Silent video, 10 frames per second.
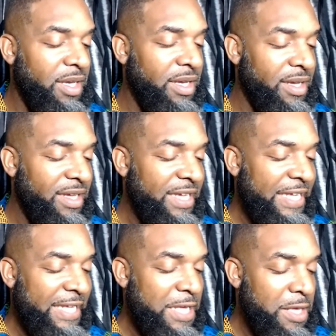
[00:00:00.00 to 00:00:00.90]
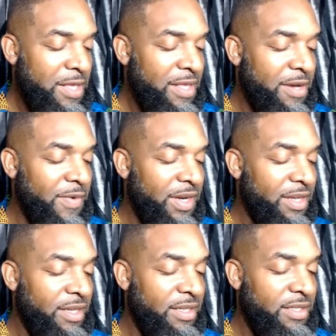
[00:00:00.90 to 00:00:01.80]
there it
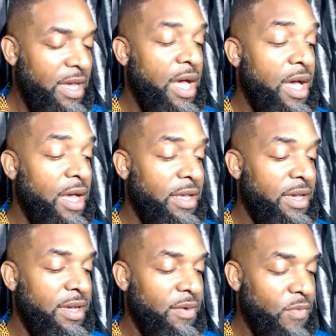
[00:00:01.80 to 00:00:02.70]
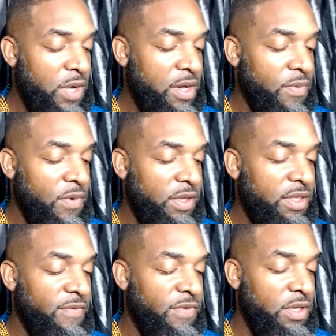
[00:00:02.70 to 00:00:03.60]
is. Ah, yeah, well
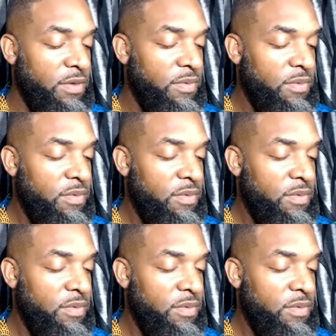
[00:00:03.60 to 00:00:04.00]
worth the view.